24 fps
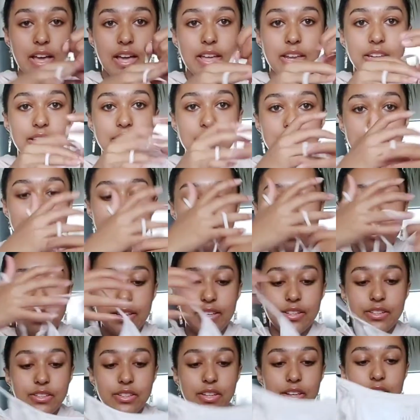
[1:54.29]
and
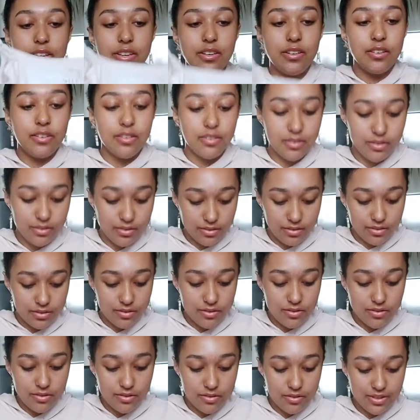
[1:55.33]
it's like
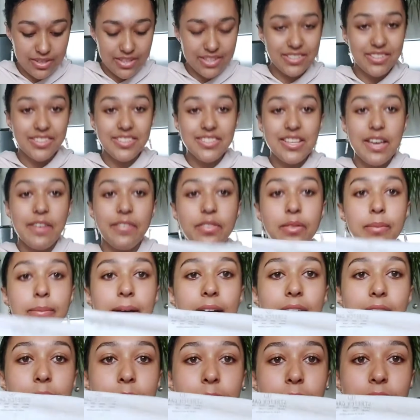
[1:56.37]
it does have the
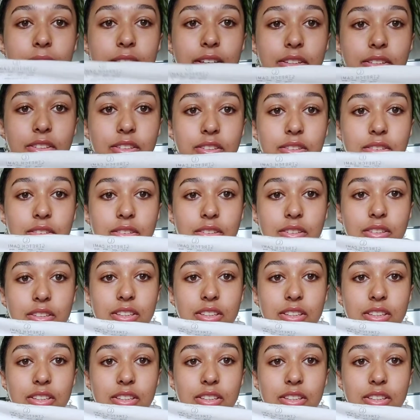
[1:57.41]
pattern, but it's just